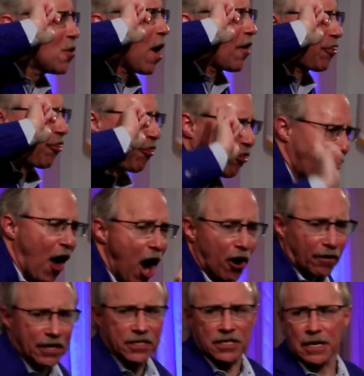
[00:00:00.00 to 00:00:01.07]
you
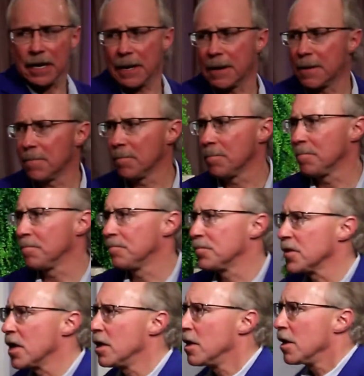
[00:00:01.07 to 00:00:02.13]
authority.
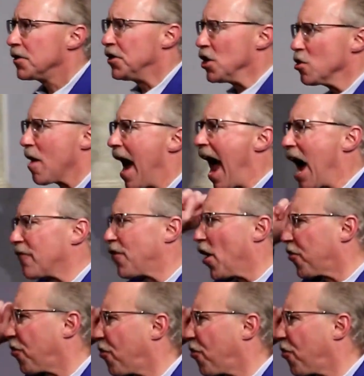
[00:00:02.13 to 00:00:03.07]
You have